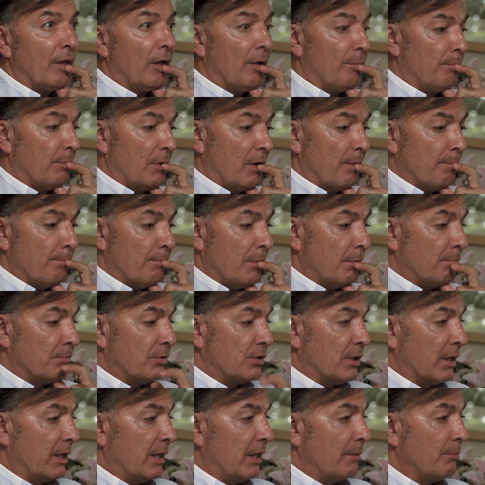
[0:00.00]
And, and mum
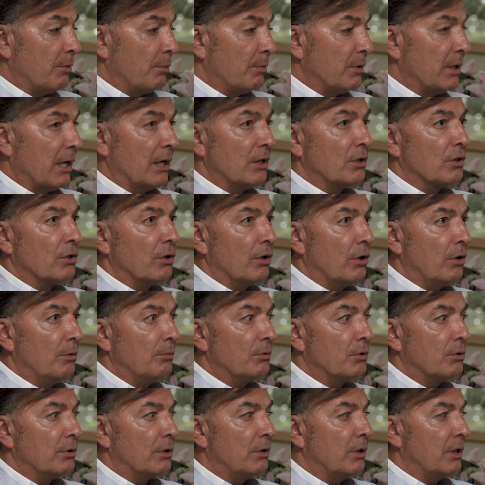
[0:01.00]
sat there, mum and dad's
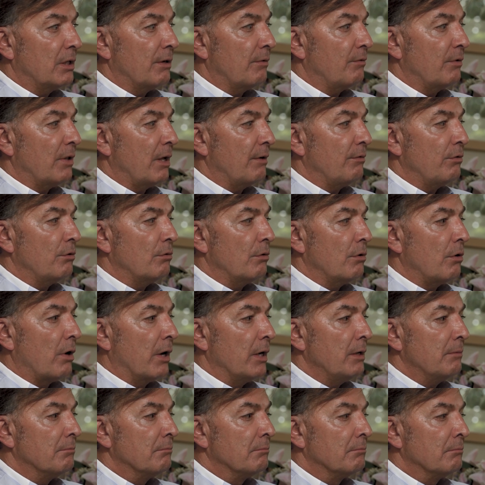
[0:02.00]
home, so they said, everything
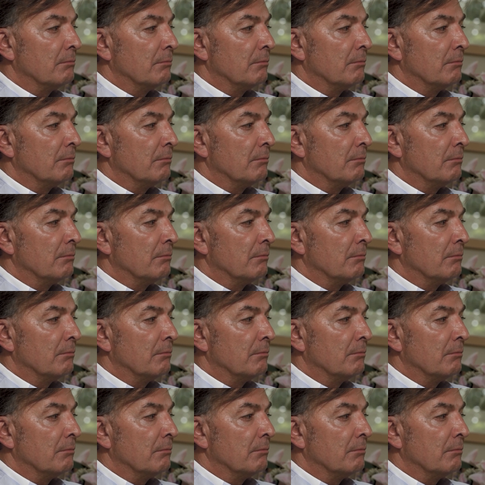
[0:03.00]
all right?